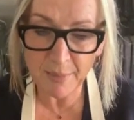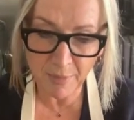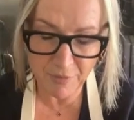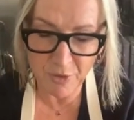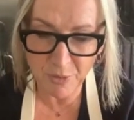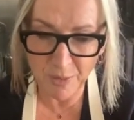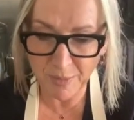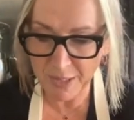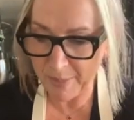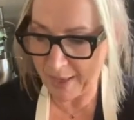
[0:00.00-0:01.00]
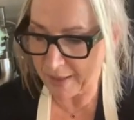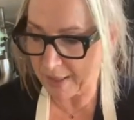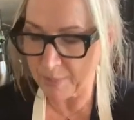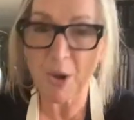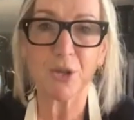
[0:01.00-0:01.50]
My first one was about
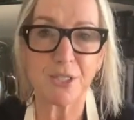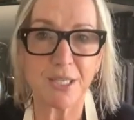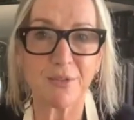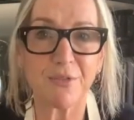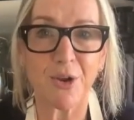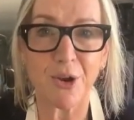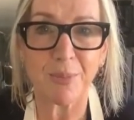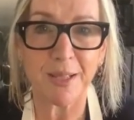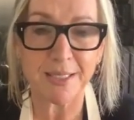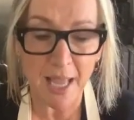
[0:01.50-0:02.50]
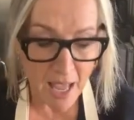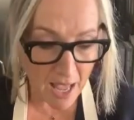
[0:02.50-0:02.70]
the posting the photo, please.